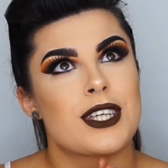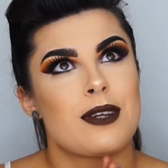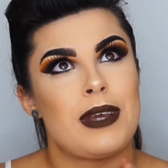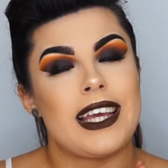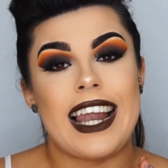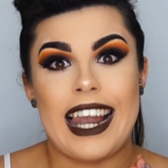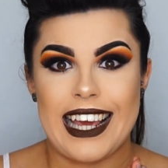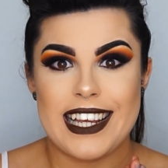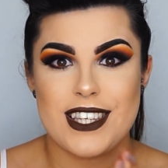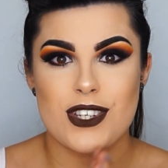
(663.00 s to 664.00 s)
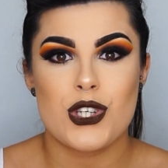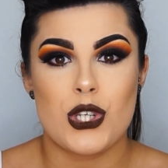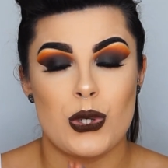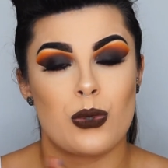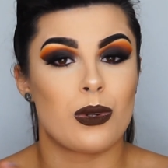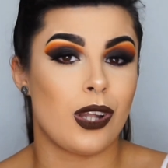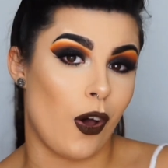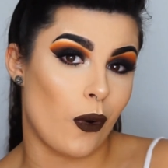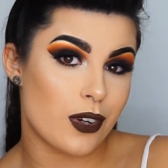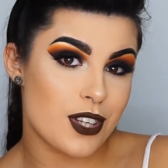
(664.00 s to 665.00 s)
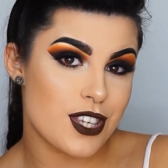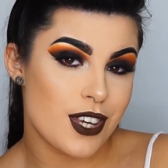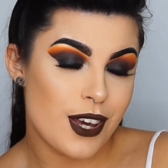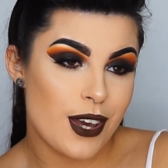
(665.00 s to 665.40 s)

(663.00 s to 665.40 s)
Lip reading: going to be Lace to Locks,